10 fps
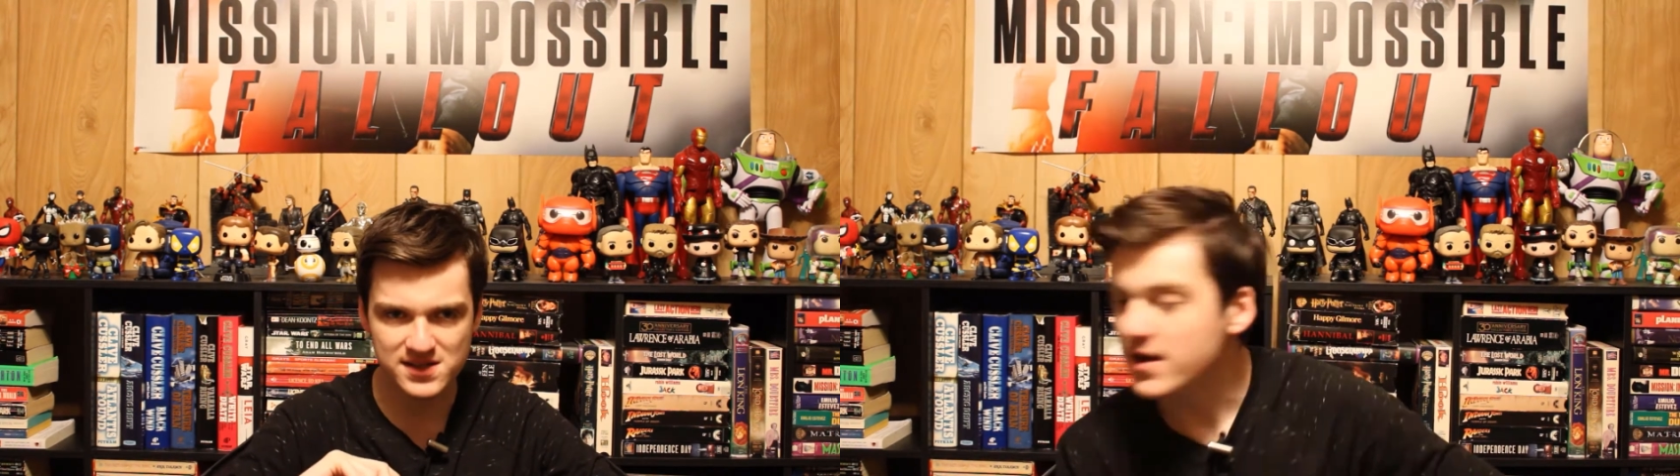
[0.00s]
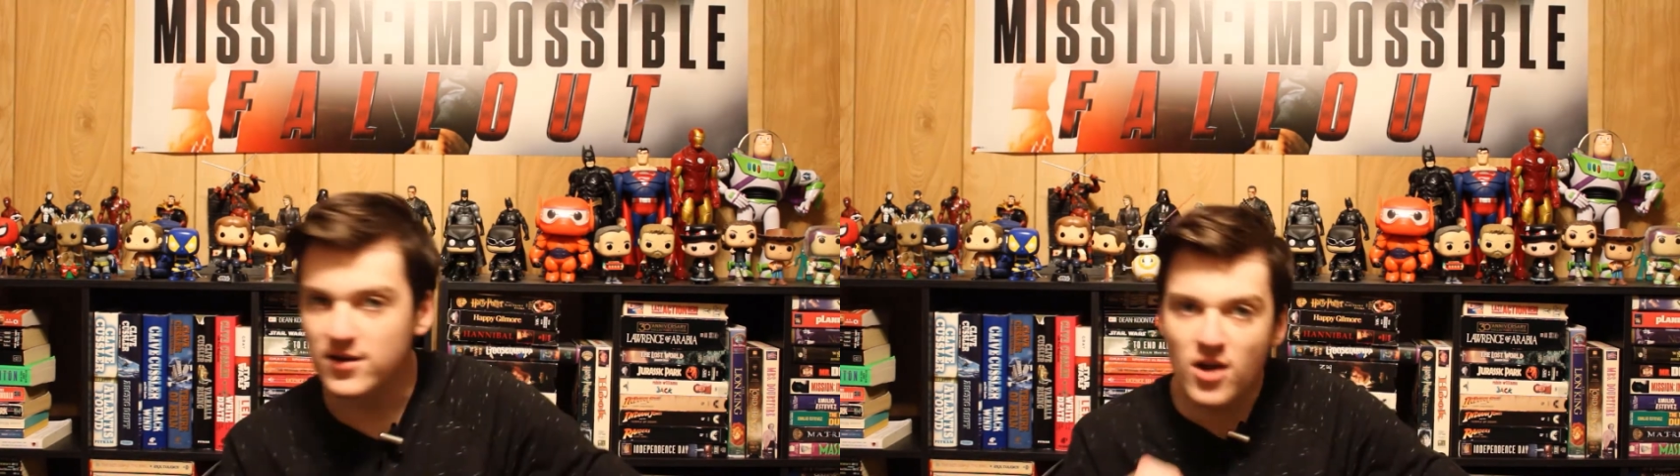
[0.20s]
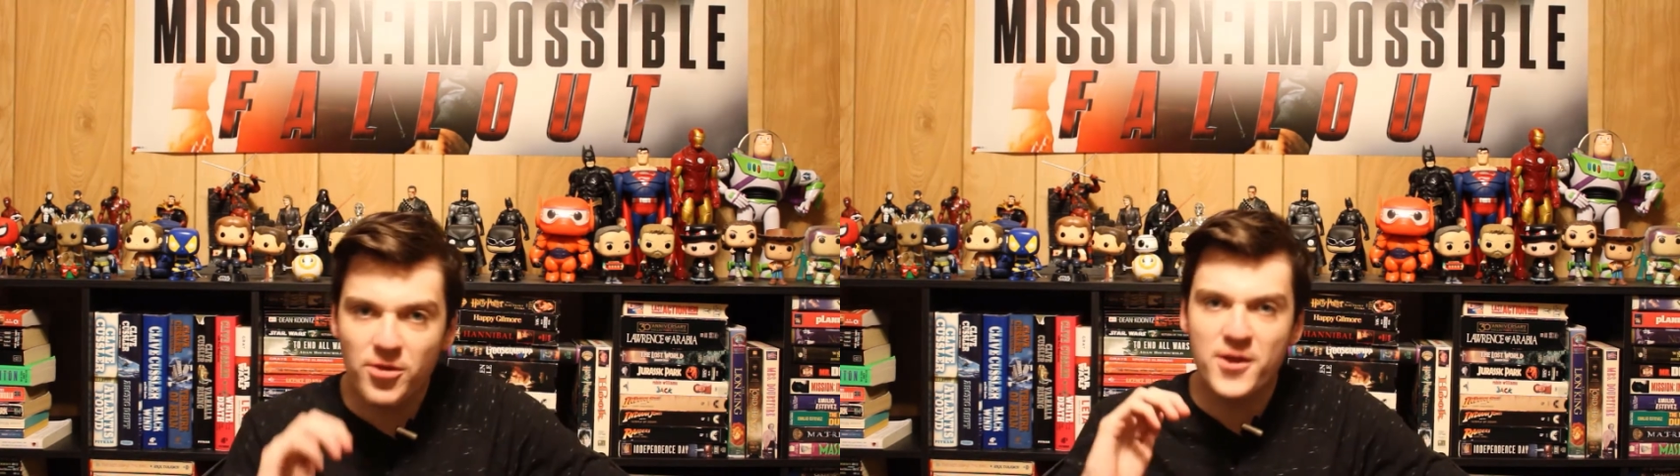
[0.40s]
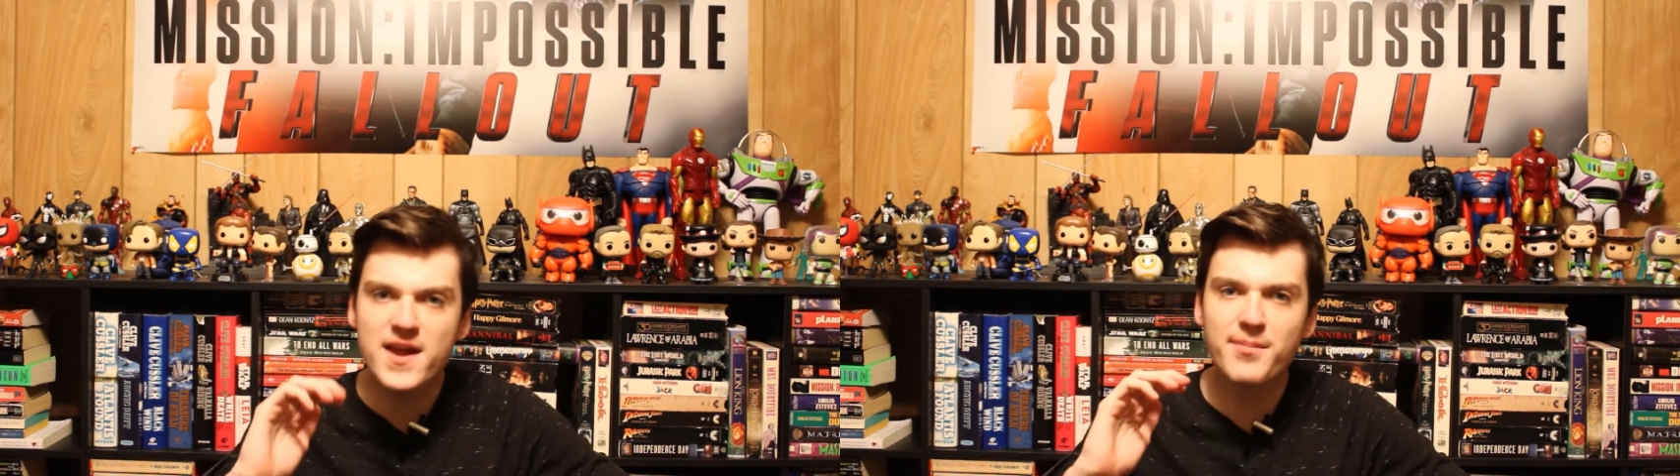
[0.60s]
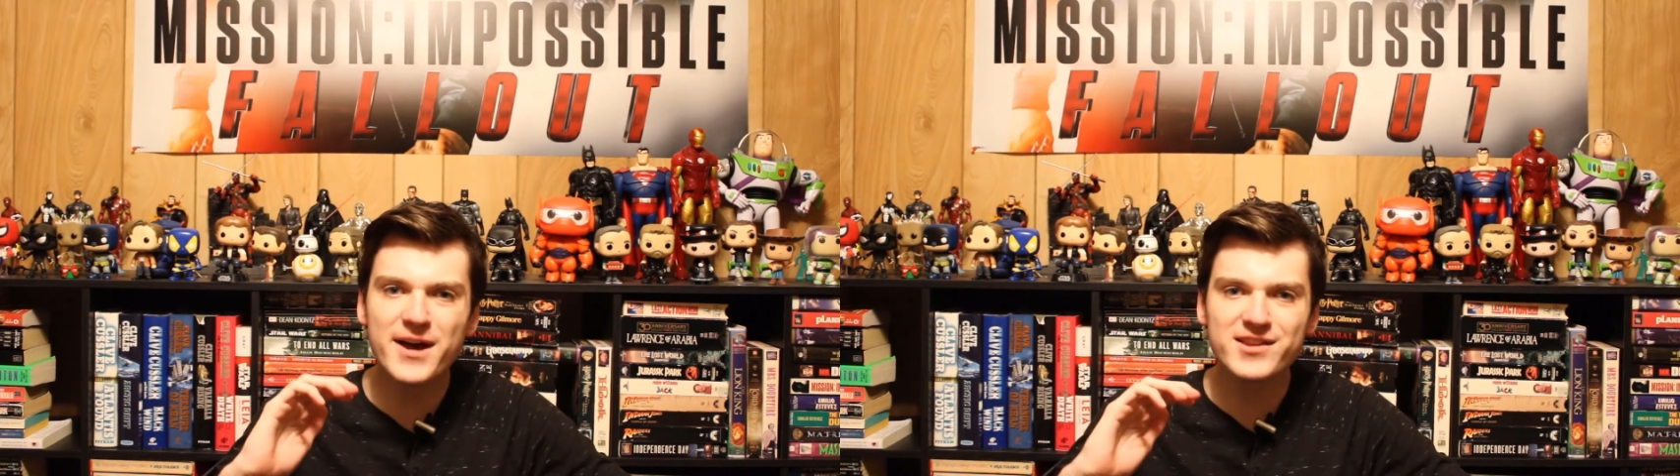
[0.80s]
Nothing
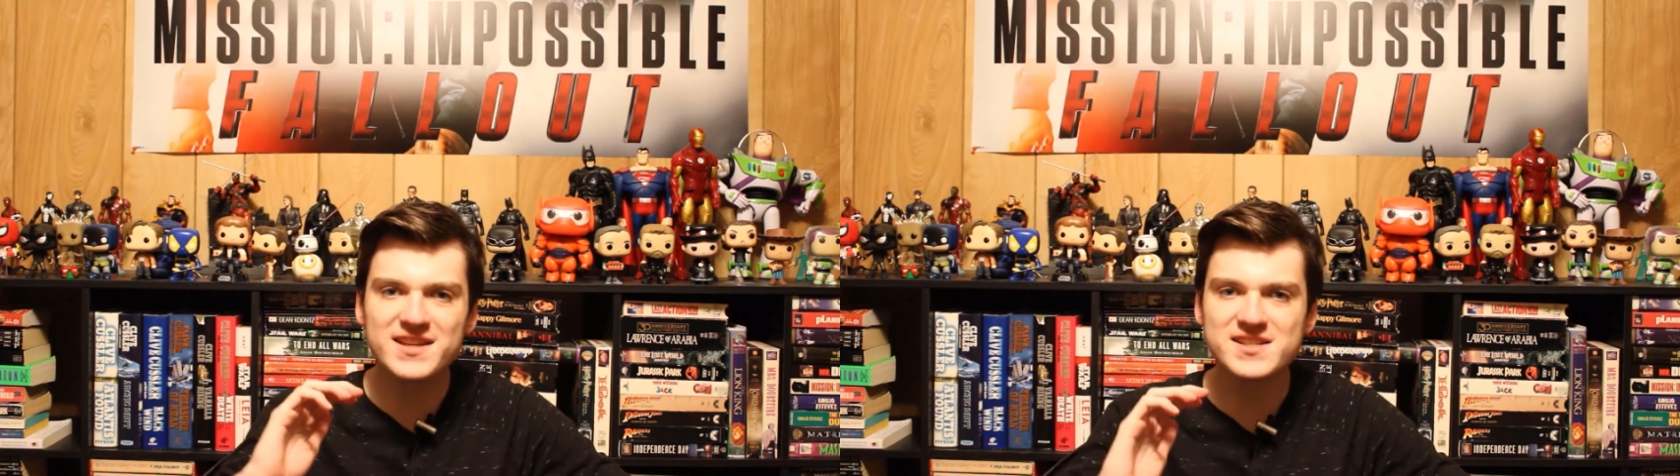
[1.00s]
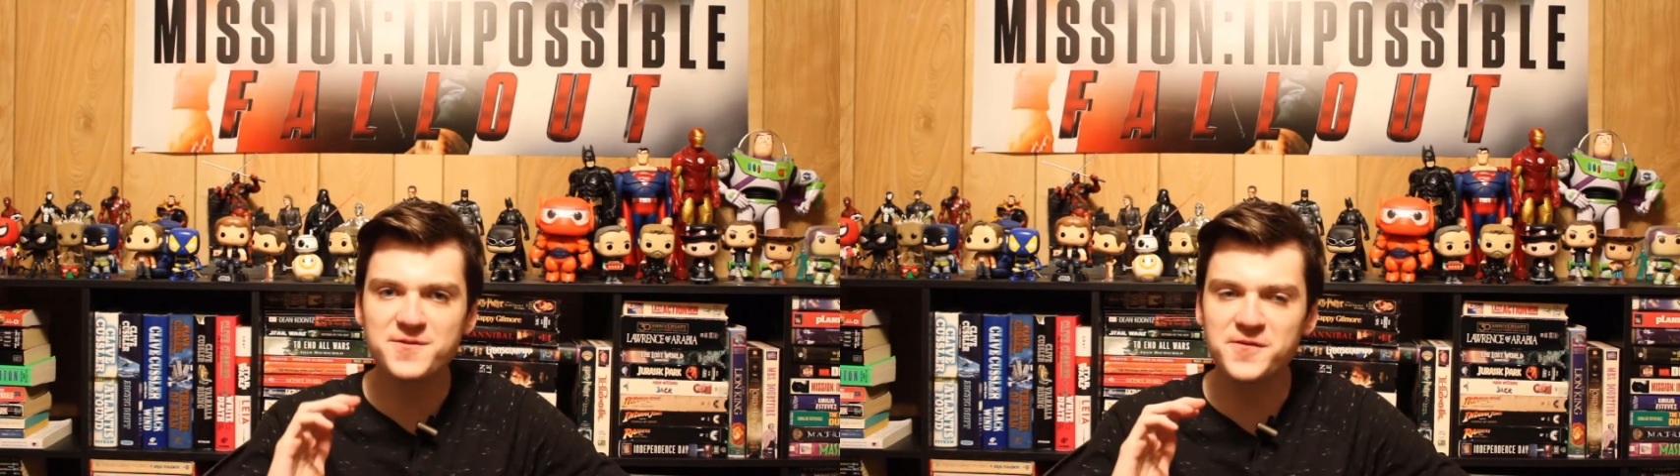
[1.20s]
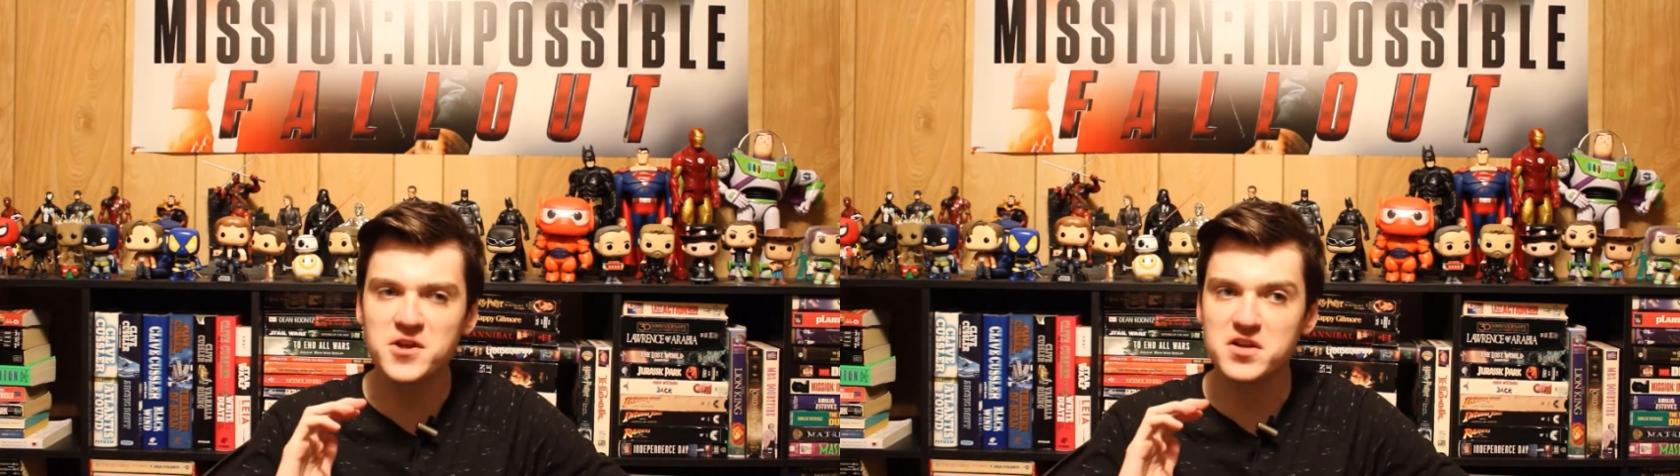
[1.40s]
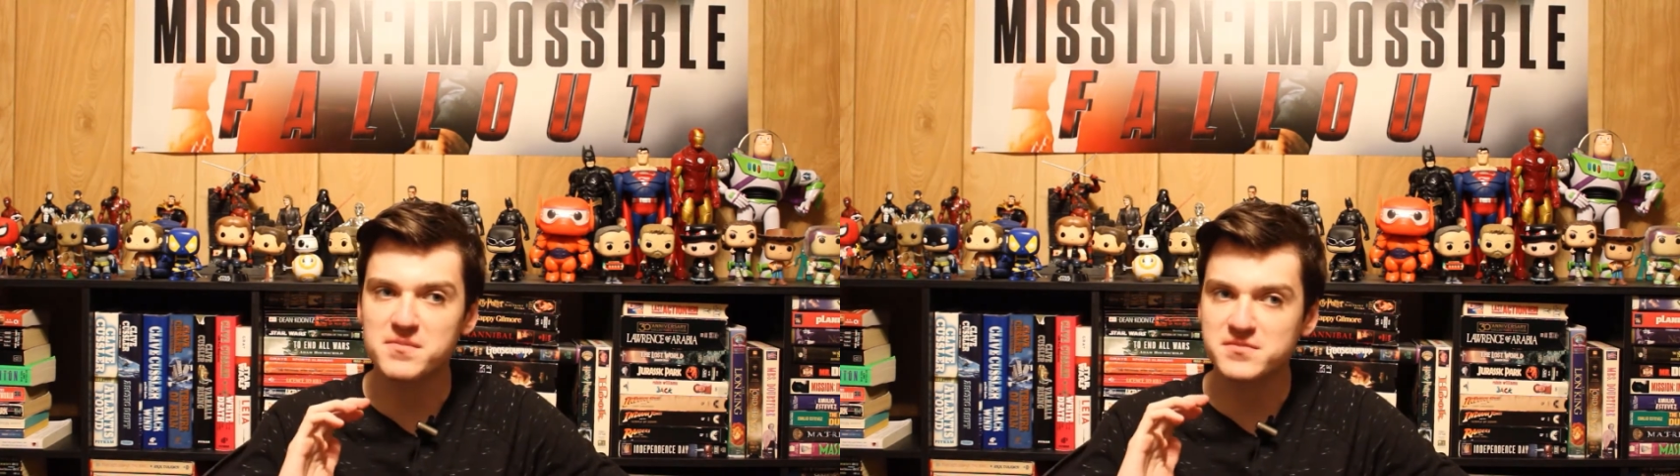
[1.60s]
about this film